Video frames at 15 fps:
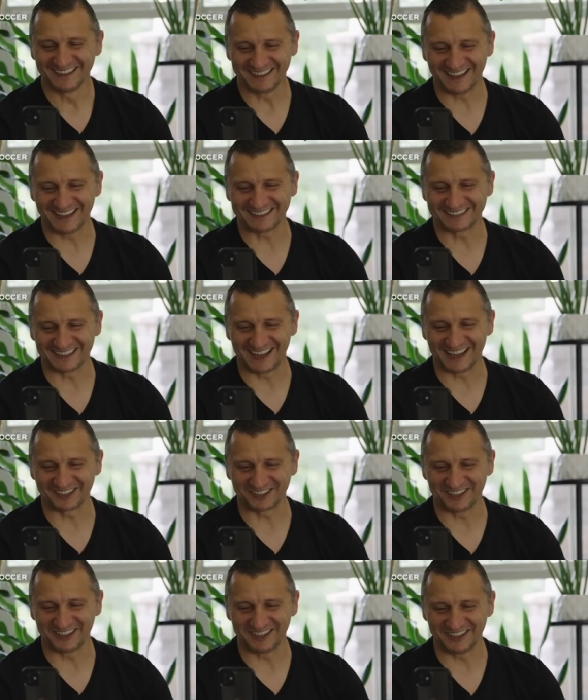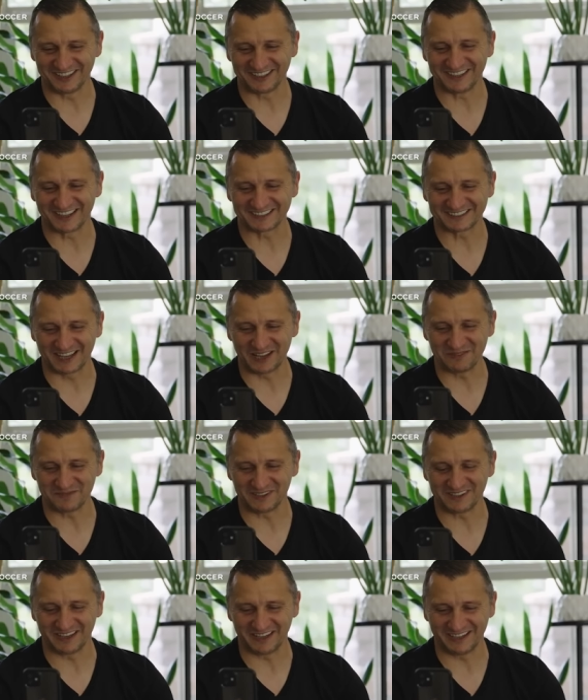Yes, I could hear the
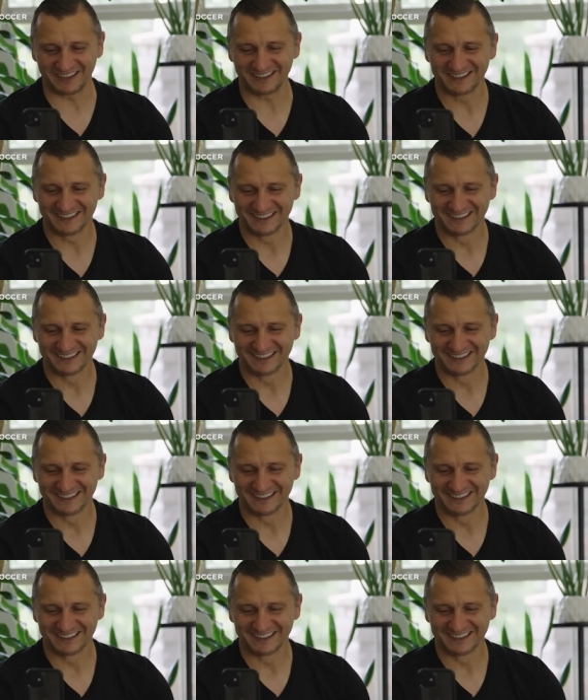excitement there.